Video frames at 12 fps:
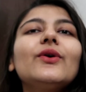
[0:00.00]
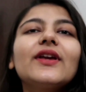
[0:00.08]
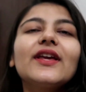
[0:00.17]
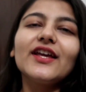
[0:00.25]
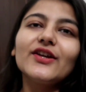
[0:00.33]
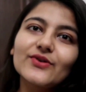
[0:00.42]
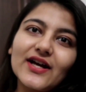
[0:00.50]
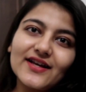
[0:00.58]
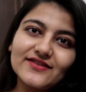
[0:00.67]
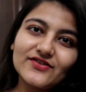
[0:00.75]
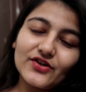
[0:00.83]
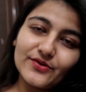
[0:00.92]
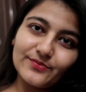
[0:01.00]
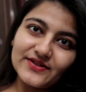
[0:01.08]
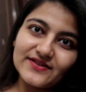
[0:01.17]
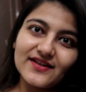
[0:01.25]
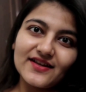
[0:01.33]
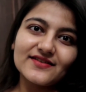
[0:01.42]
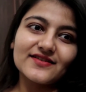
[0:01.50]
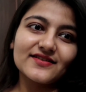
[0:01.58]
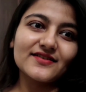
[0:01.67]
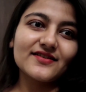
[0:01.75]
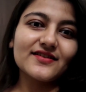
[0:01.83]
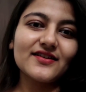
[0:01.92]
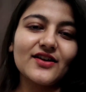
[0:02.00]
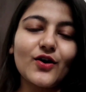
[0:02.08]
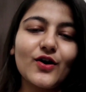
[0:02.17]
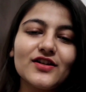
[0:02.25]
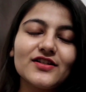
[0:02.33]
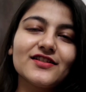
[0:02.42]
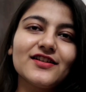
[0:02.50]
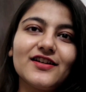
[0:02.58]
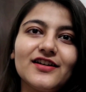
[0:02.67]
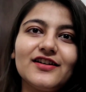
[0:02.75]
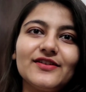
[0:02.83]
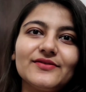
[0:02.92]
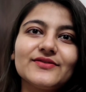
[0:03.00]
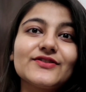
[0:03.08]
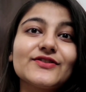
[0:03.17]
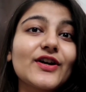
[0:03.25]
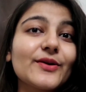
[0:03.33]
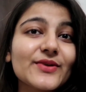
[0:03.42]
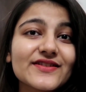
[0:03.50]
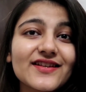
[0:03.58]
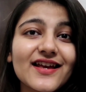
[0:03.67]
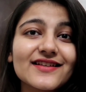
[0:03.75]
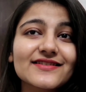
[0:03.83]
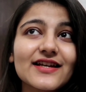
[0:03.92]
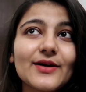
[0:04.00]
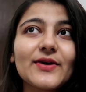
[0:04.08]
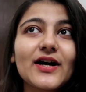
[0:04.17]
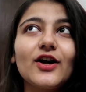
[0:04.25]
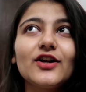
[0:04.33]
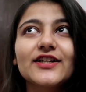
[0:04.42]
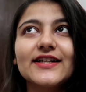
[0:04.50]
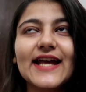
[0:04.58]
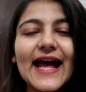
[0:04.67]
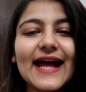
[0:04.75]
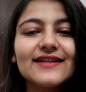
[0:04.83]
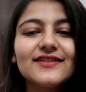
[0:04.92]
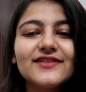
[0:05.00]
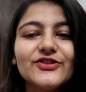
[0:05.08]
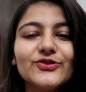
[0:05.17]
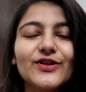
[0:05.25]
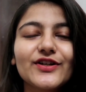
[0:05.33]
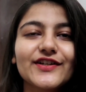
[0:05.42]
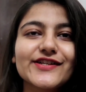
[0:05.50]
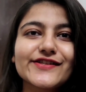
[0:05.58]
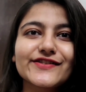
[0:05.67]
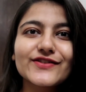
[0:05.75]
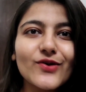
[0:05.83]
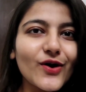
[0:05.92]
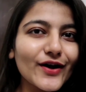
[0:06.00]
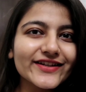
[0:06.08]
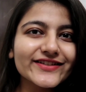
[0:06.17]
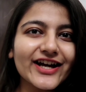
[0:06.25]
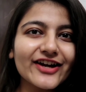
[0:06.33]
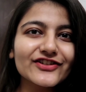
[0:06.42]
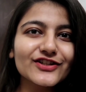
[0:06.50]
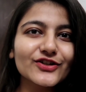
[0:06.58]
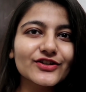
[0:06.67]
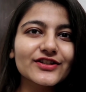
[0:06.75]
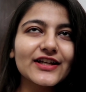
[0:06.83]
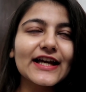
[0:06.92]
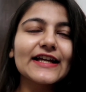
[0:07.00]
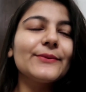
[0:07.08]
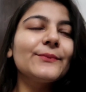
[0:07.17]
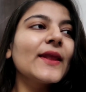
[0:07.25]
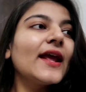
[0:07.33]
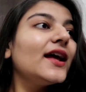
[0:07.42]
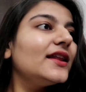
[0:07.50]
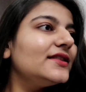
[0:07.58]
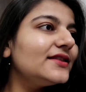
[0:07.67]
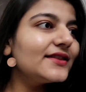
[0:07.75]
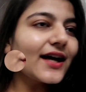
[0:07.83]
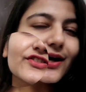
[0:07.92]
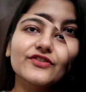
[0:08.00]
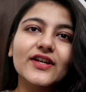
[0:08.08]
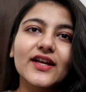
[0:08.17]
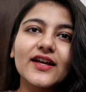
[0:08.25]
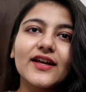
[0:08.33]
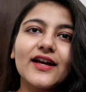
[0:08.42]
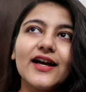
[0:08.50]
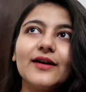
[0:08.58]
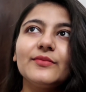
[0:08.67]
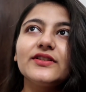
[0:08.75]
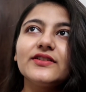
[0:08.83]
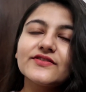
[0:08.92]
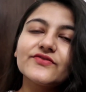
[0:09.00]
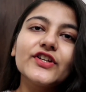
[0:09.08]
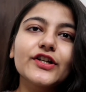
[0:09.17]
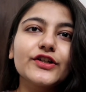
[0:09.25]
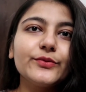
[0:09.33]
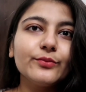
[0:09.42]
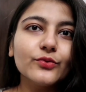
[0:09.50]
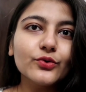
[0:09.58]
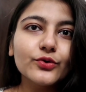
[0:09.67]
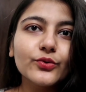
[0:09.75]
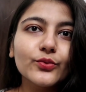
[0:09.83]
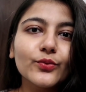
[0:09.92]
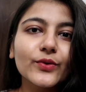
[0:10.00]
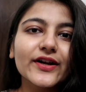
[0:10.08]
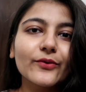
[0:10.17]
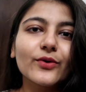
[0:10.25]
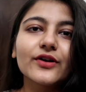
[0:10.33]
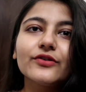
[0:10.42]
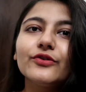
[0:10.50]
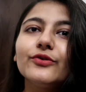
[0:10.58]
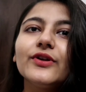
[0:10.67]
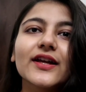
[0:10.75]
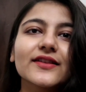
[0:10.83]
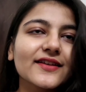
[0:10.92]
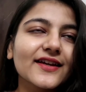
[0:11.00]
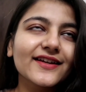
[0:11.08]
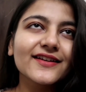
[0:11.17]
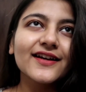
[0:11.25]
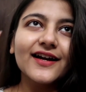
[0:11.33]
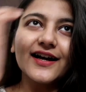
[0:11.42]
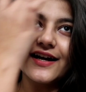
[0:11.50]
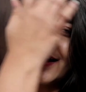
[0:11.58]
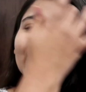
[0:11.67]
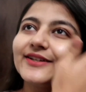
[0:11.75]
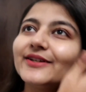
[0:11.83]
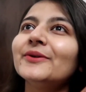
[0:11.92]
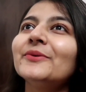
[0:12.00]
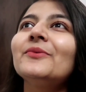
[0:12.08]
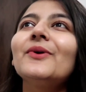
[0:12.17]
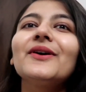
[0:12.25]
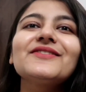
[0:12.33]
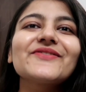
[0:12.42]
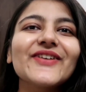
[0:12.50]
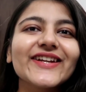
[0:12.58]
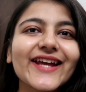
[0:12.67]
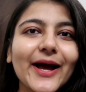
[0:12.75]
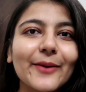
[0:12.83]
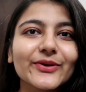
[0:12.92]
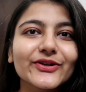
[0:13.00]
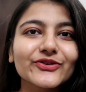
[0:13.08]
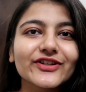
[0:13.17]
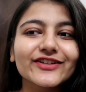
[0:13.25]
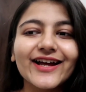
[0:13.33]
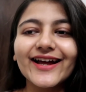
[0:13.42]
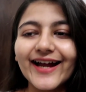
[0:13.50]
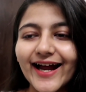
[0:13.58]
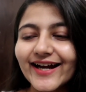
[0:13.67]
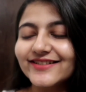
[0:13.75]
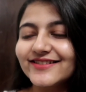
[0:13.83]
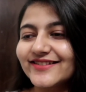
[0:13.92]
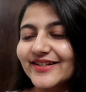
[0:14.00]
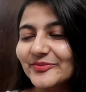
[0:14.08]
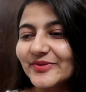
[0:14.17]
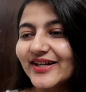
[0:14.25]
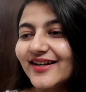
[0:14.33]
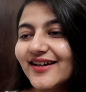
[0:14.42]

Okay, you guys. So our pizza is all. So our pizza has come. I already had it. You already saw it. How it looked like. So now today I'm in this weird mood where I want to do nothing. I was very happy today. I had some